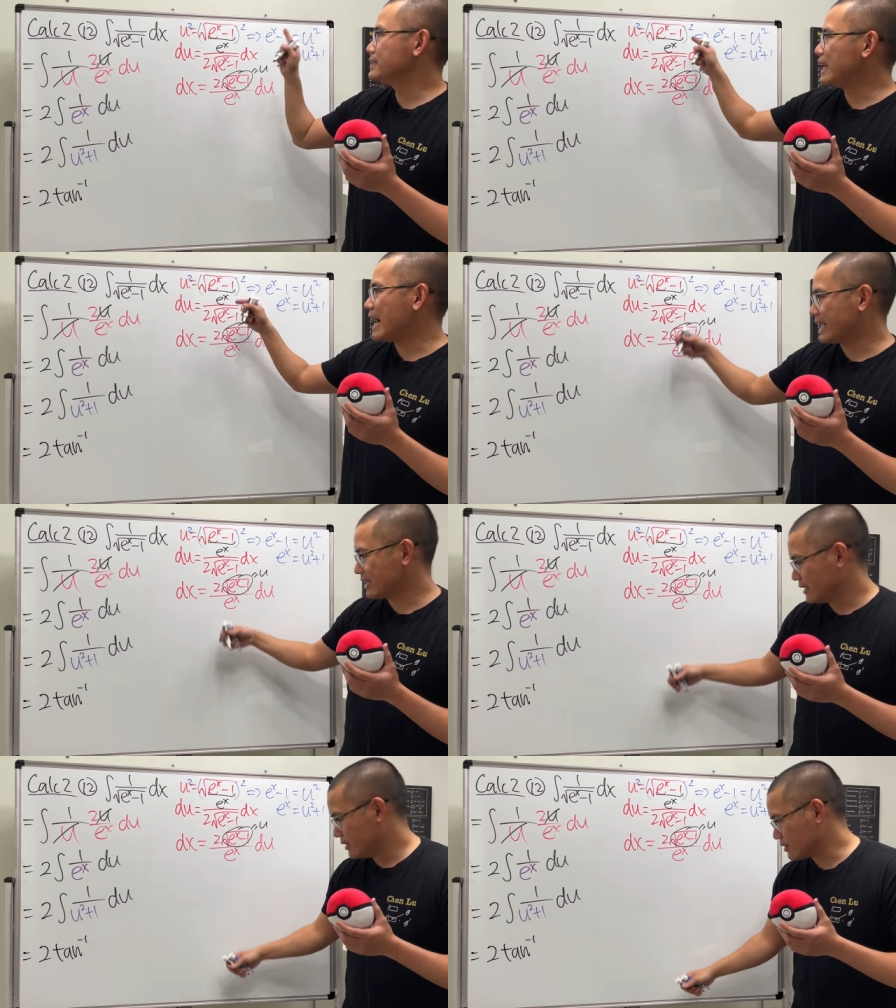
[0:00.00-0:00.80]
that.
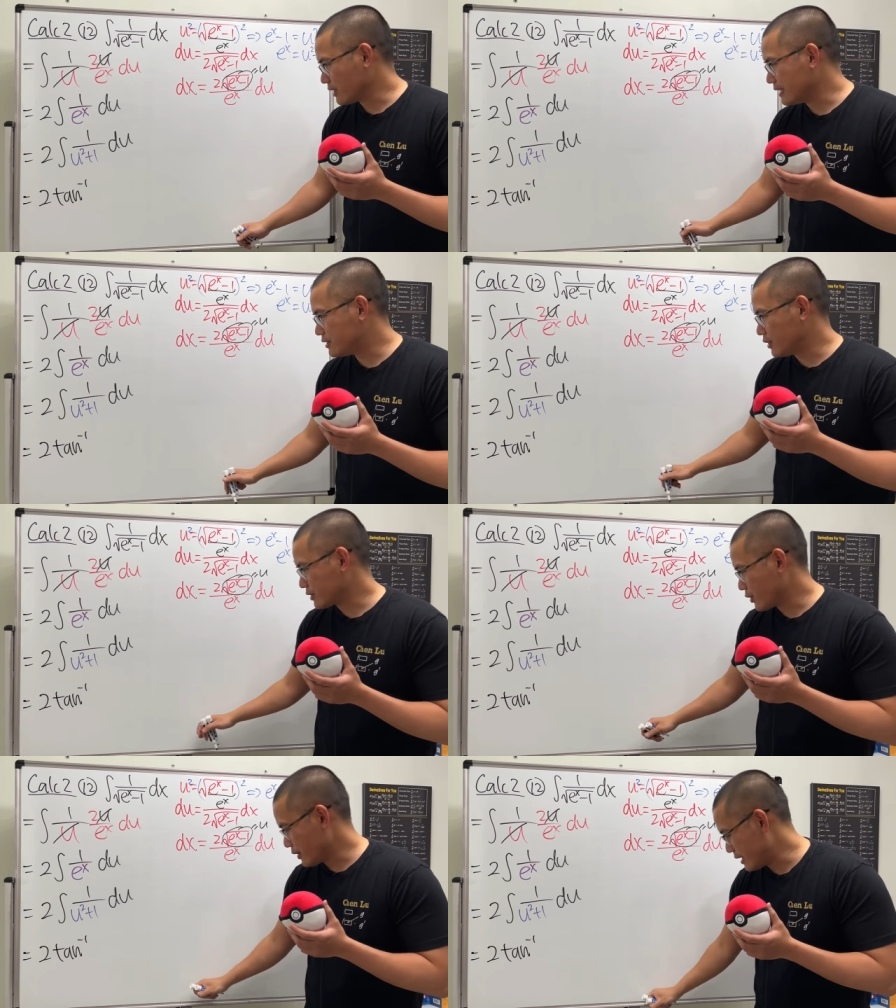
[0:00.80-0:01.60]
So let's
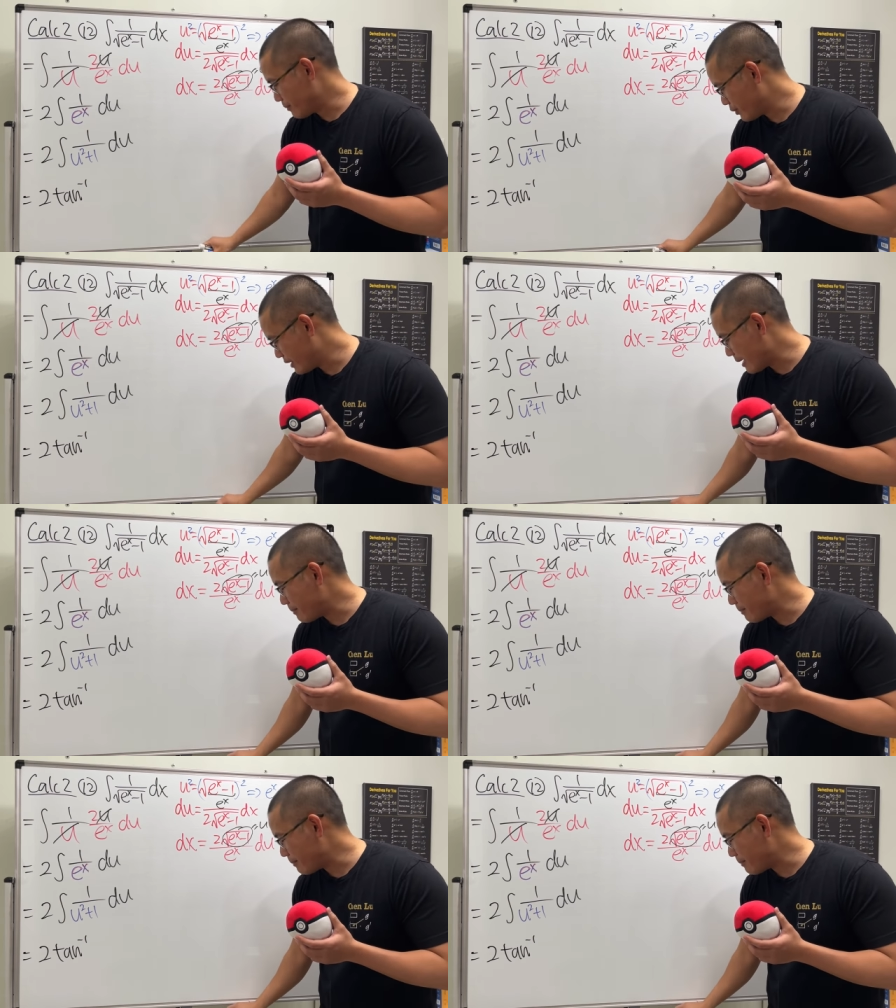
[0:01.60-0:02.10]
just go ahead and put that